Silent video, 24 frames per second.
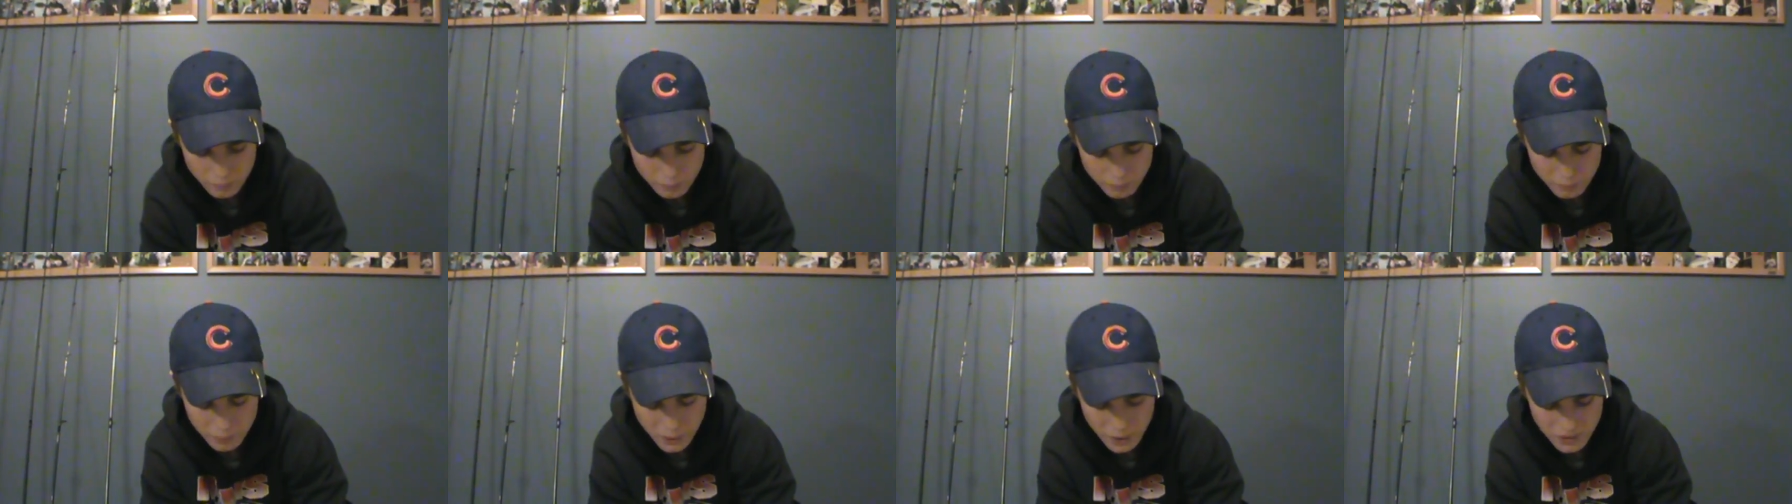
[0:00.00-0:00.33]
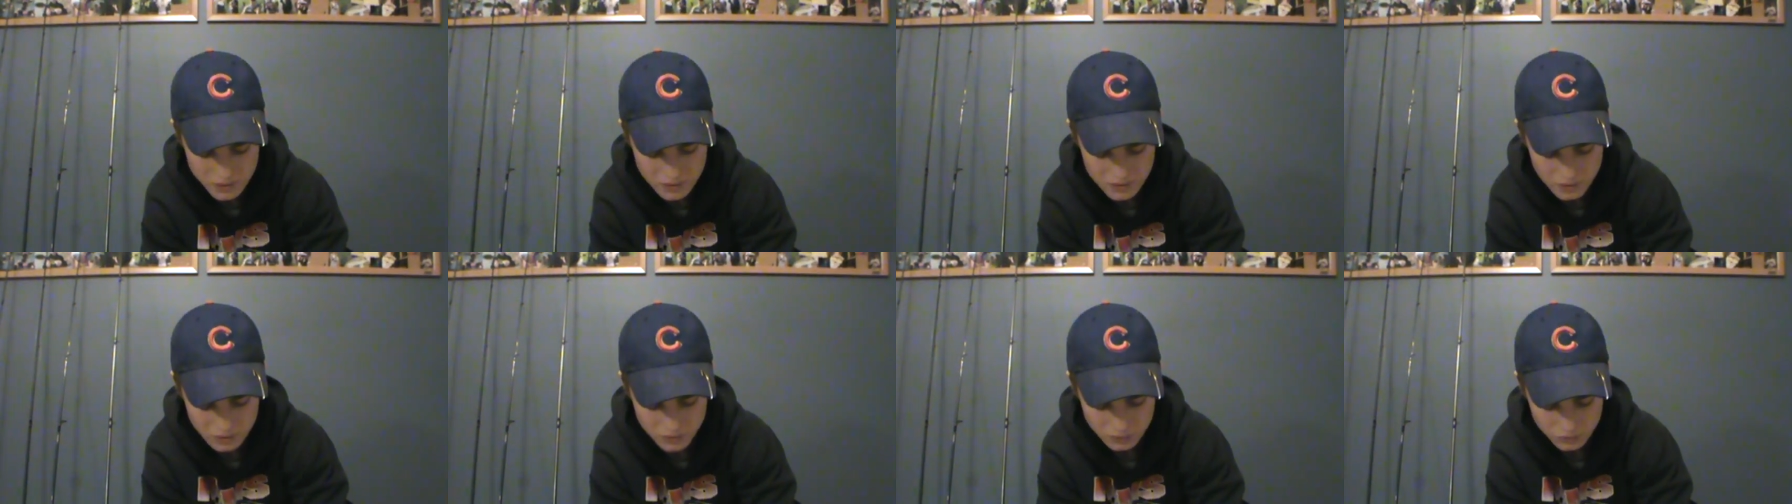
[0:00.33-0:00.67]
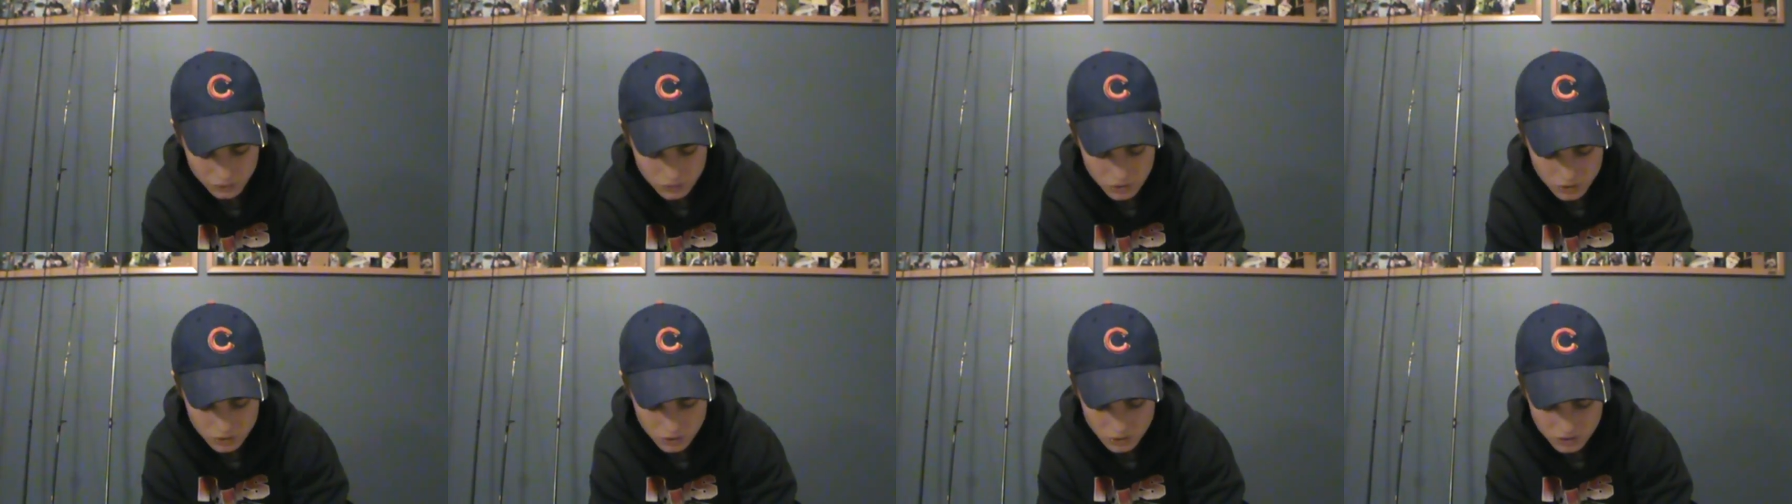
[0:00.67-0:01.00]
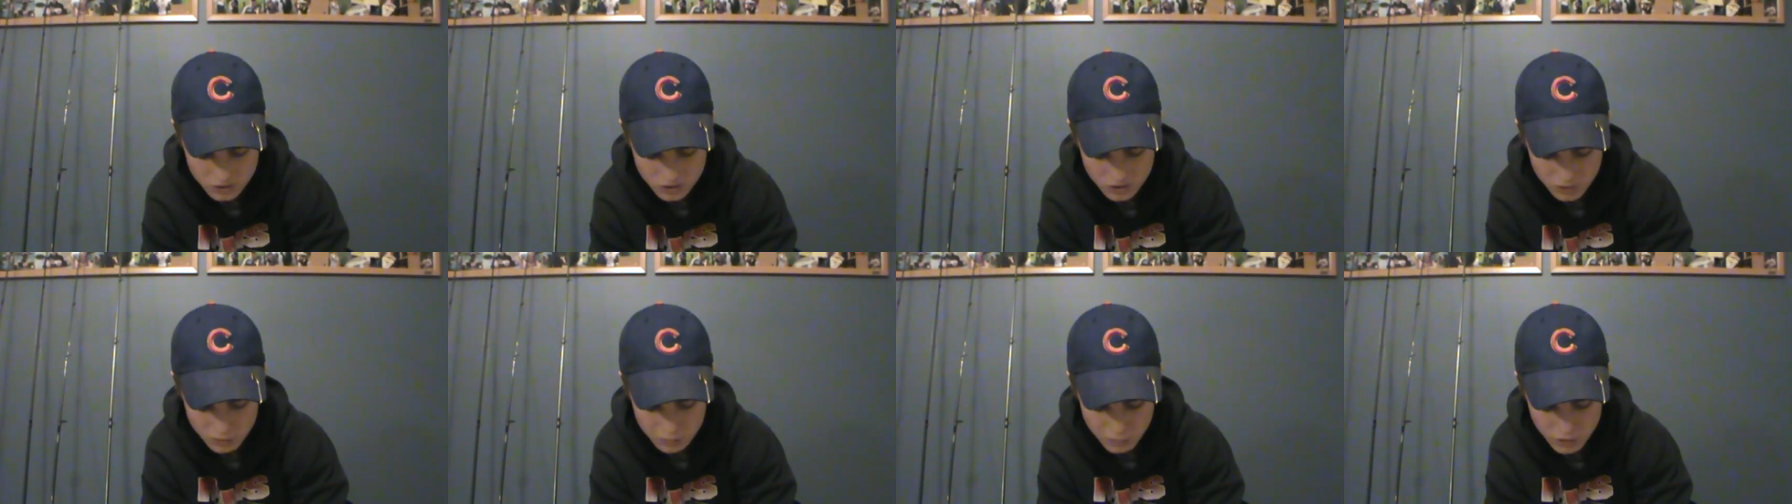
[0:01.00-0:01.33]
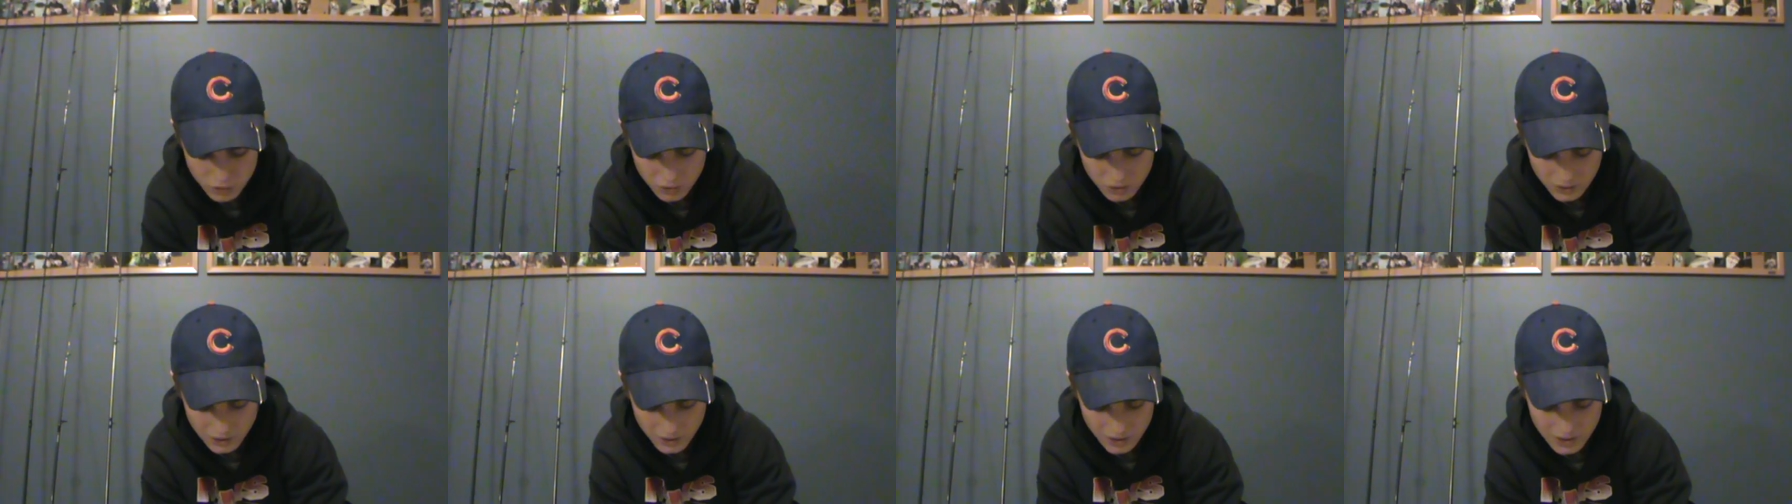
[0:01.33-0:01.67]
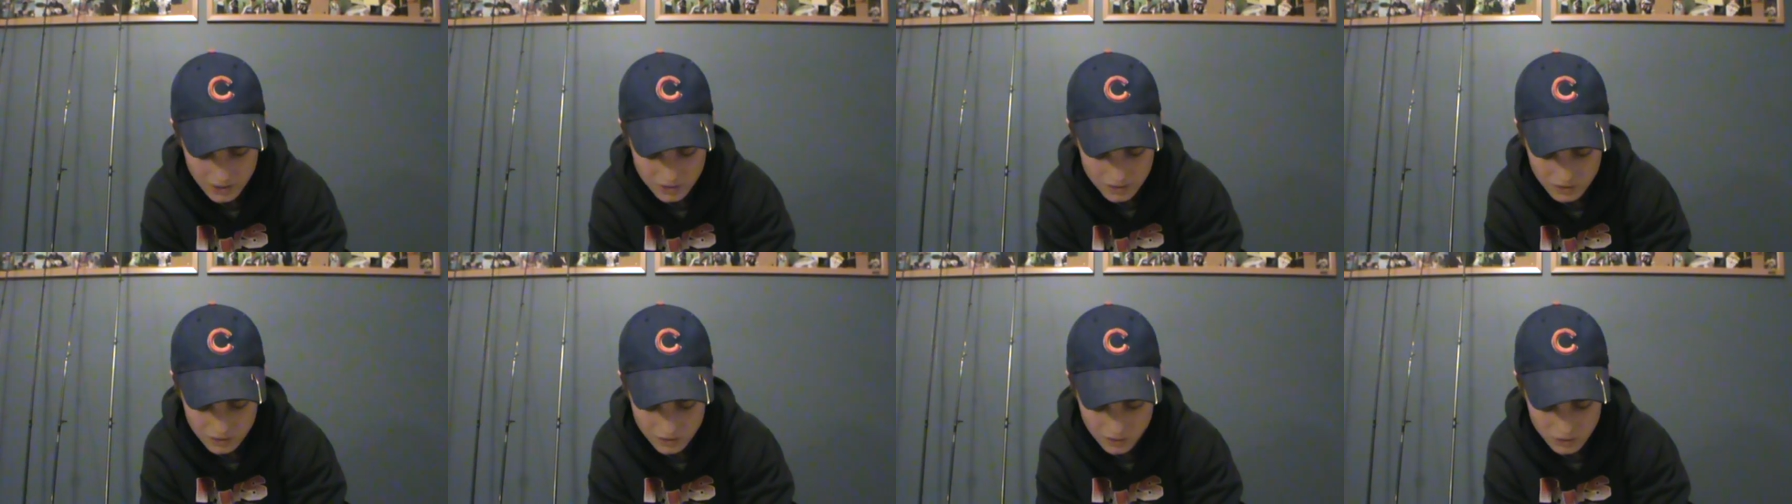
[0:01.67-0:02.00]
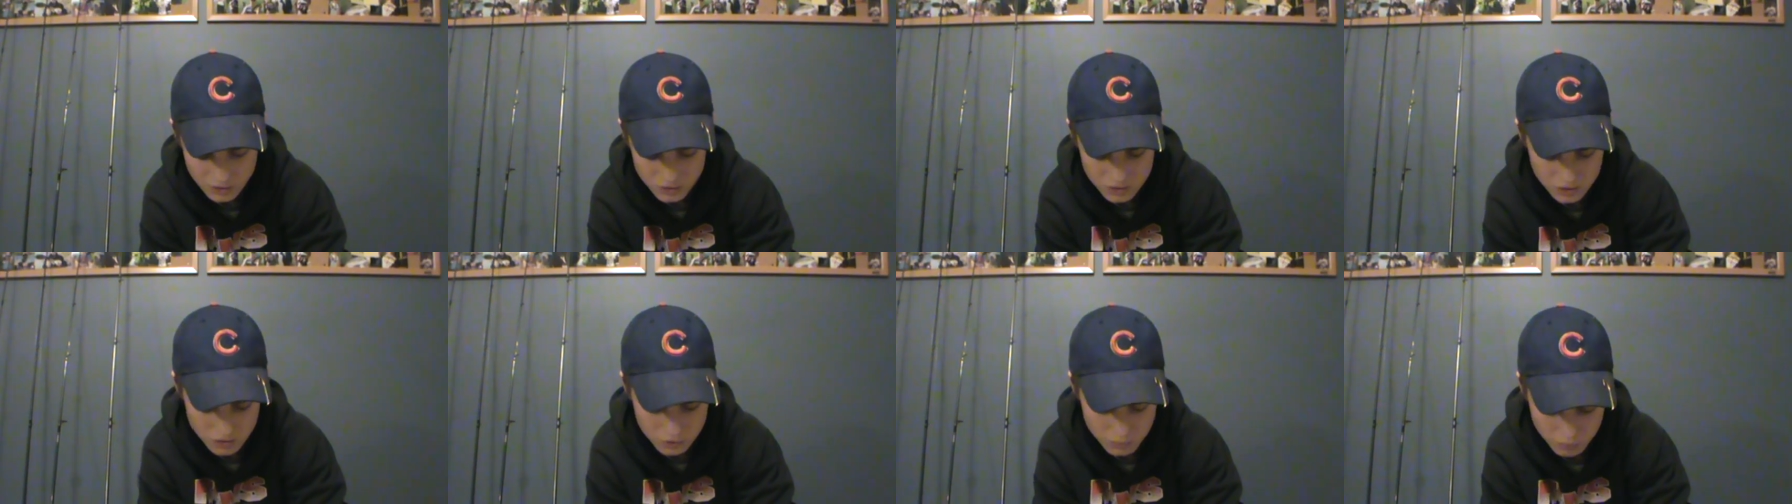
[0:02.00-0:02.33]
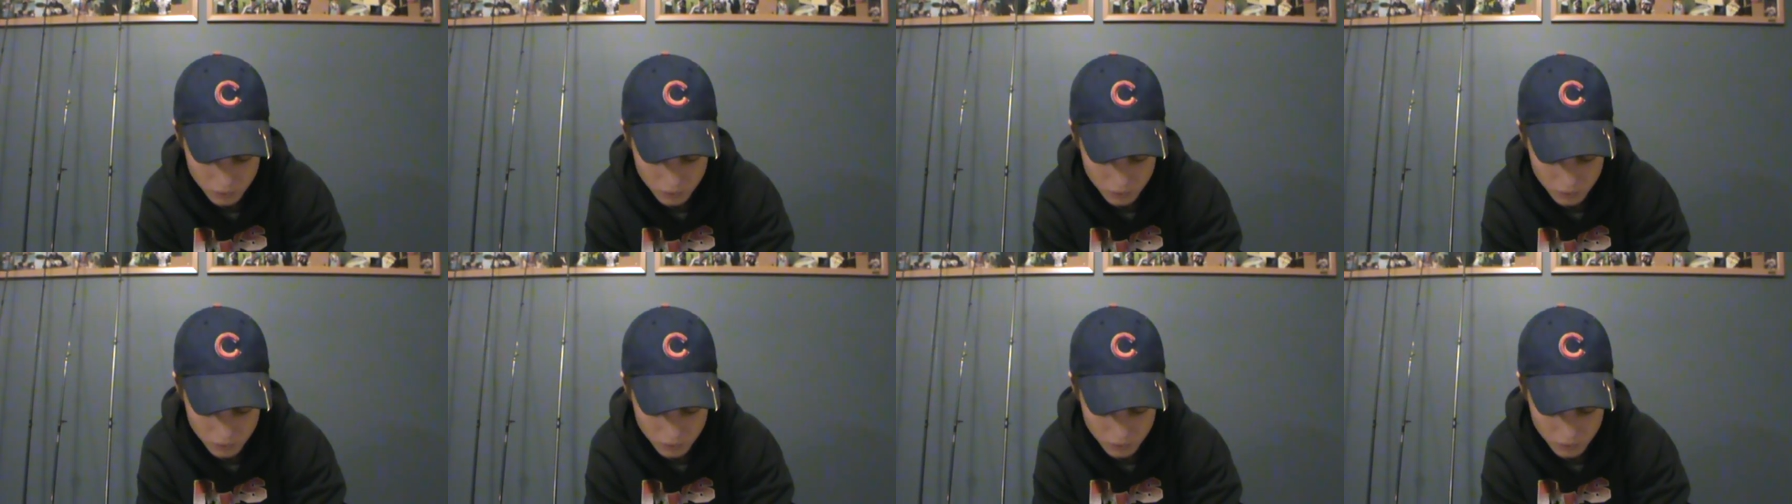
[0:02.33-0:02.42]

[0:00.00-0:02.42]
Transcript: ponds I was fishing this summer. Like an 18-incher.